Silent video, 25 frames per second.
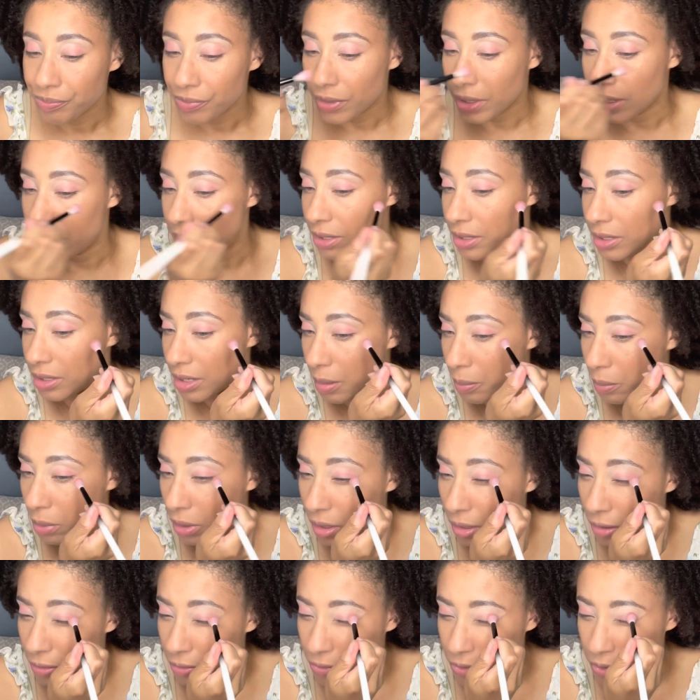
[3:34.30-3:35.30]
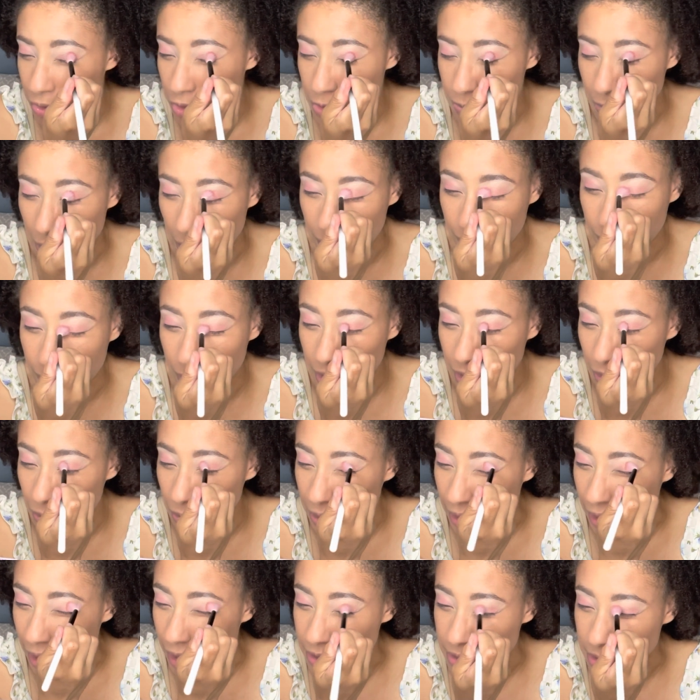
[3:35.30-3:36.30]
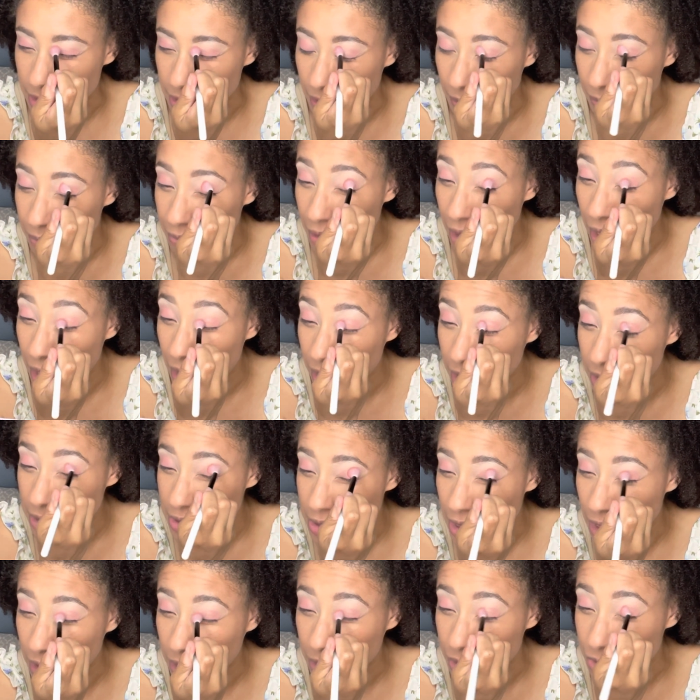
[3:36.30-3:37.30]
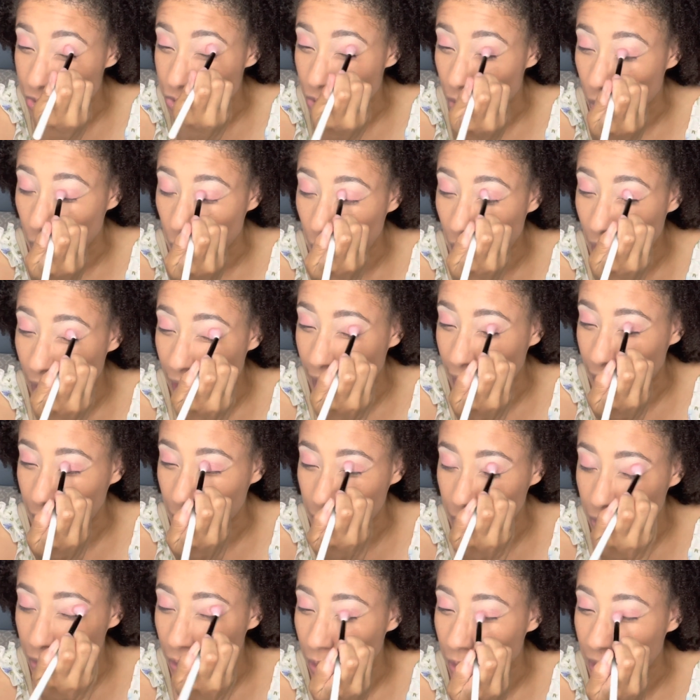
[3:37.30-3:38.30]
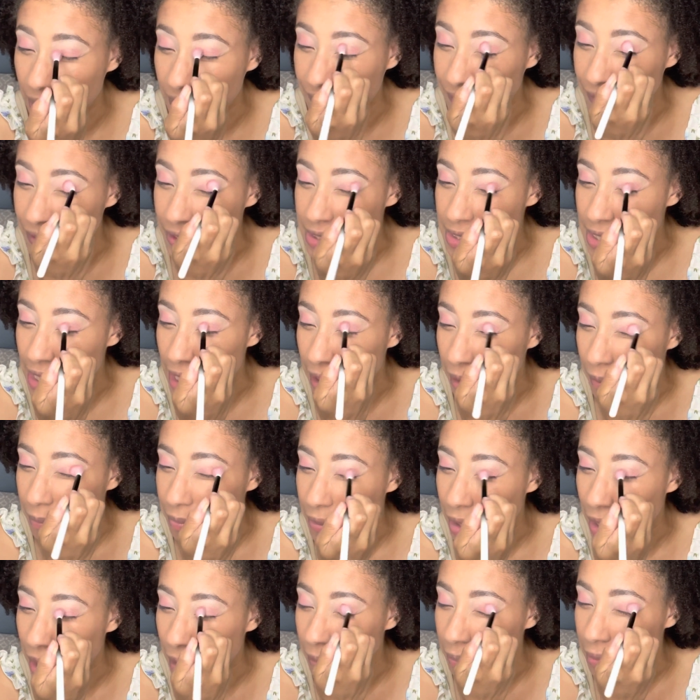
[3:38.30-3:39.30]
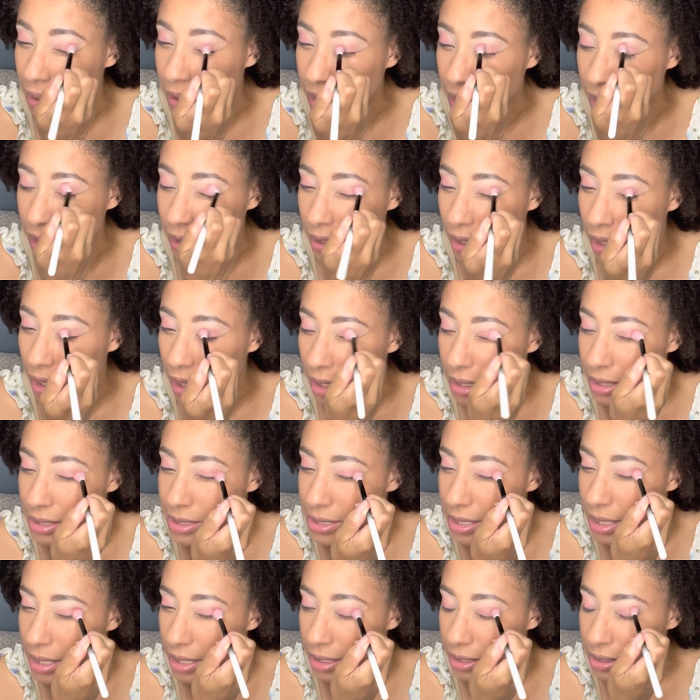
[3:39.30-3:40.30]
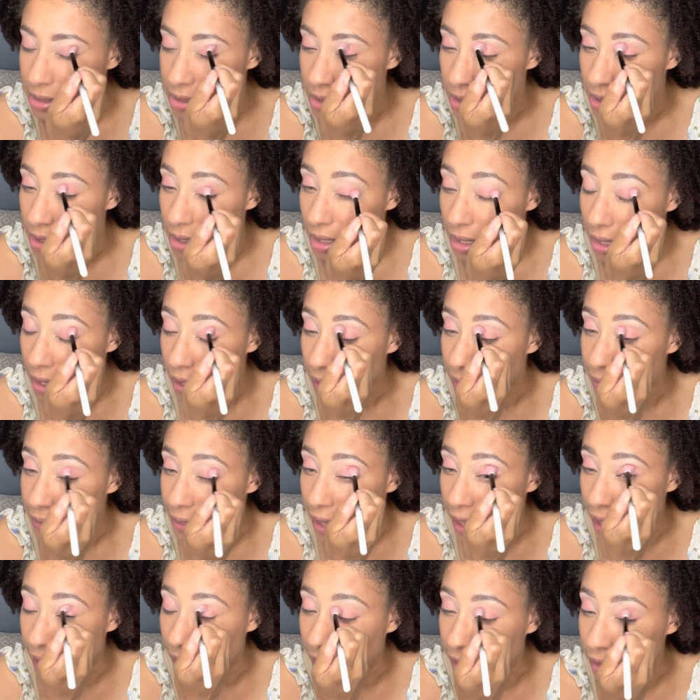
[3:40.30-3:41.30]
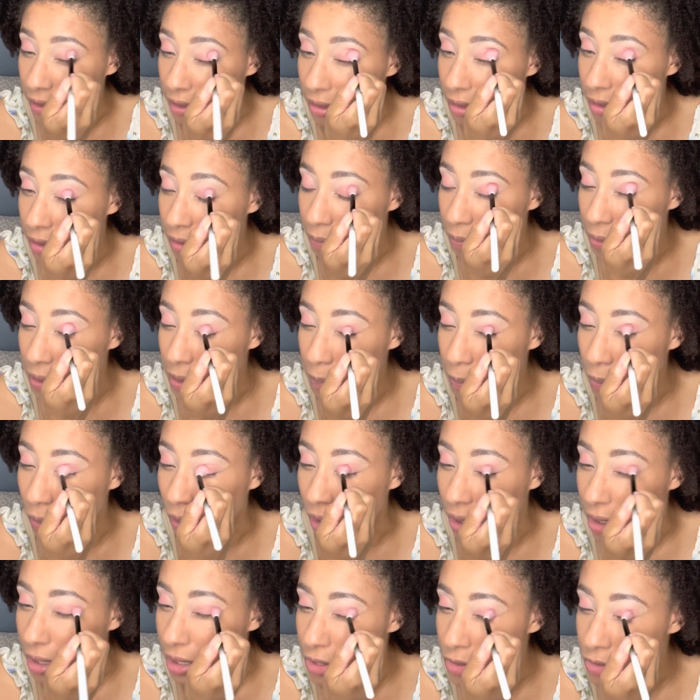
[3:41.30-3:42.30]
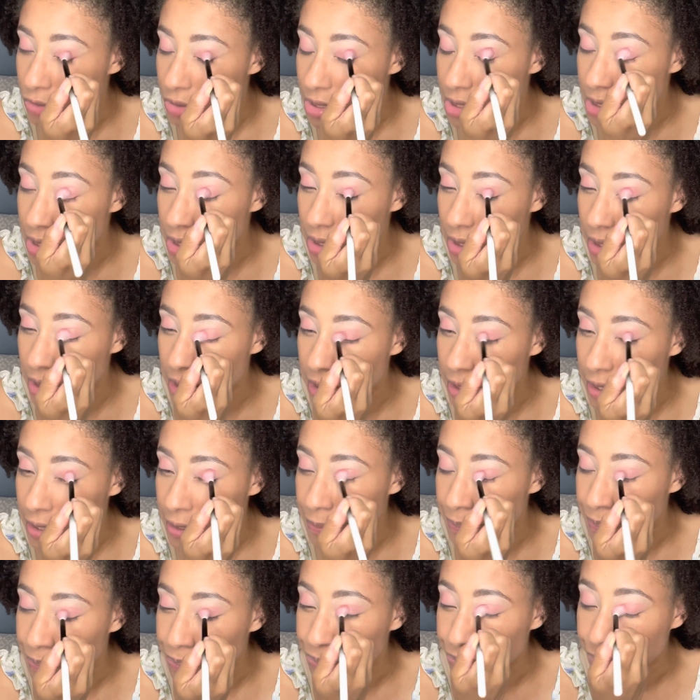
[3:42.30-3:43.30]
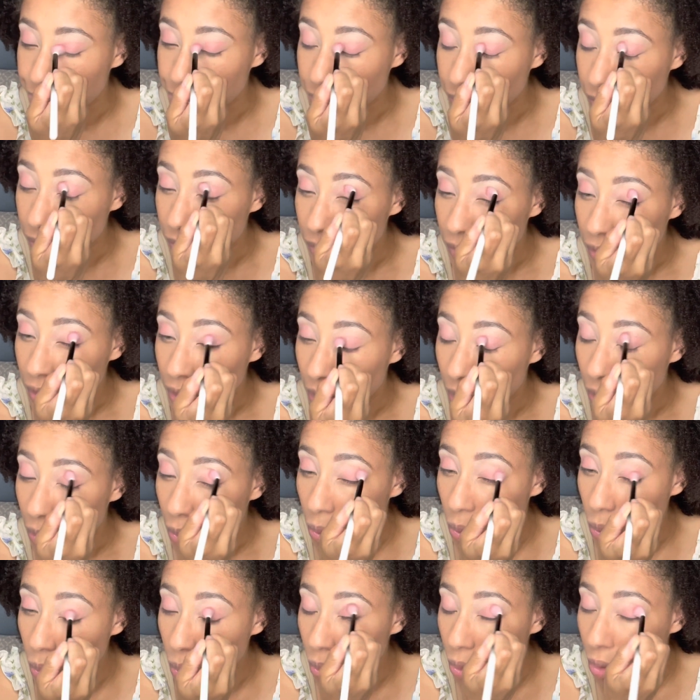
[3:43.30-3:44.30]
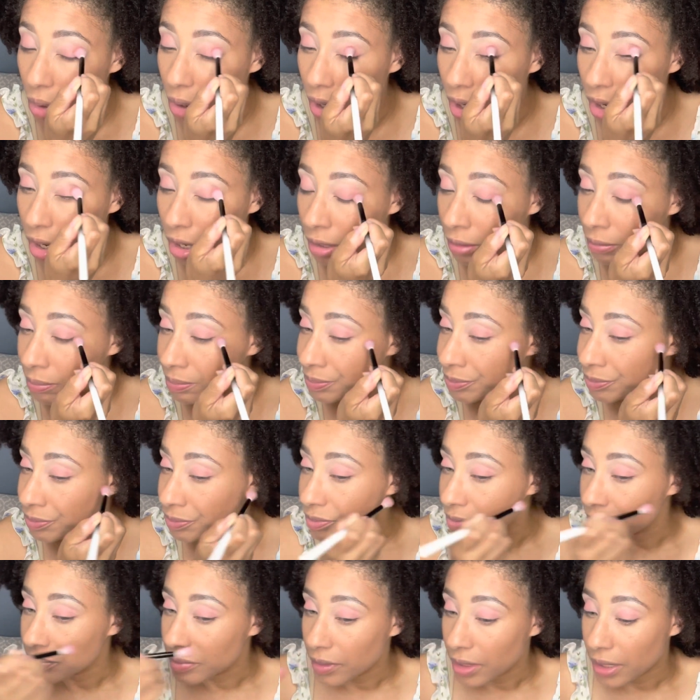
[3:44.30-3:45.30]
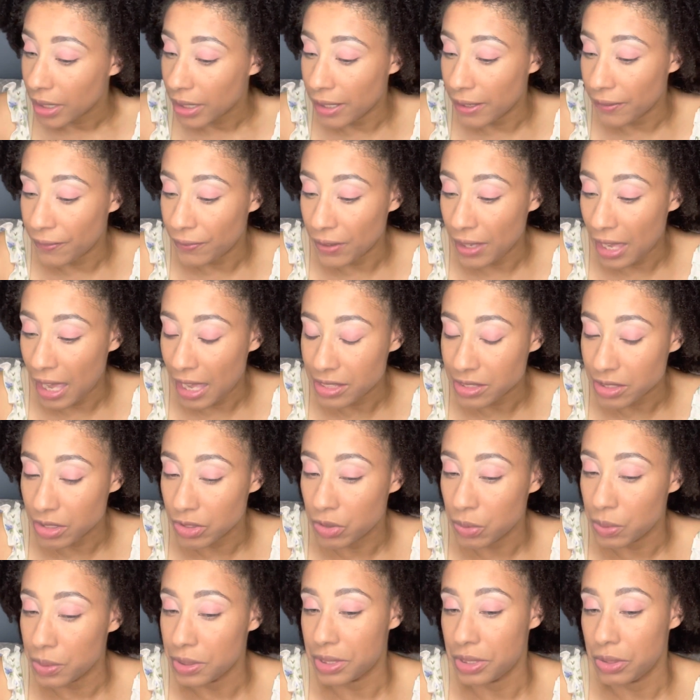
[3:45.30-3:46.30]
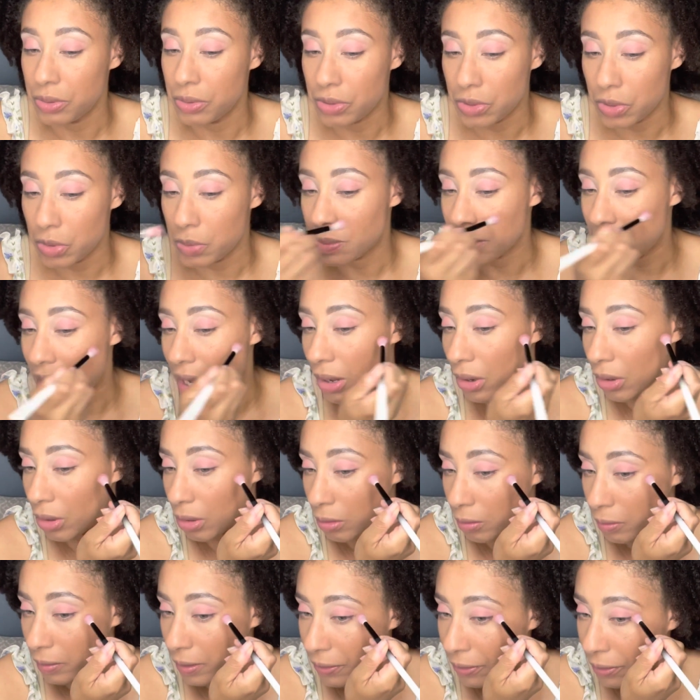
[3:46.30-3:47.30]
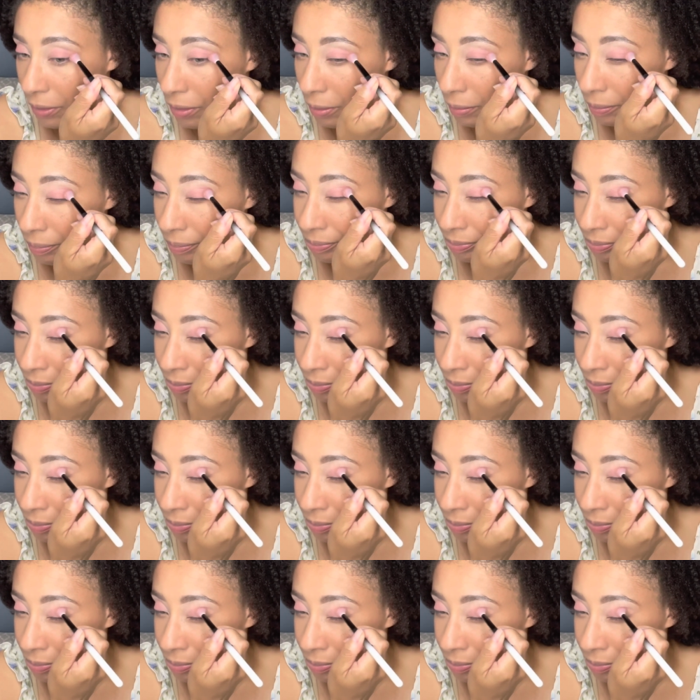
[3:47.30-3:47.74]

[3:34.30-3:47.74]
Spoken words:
in the number of views my video gets, and I'm not exactly sure why. I don't know if it's that I'm not making content that people are interested in, or if it has to do with YouTube's algorithm.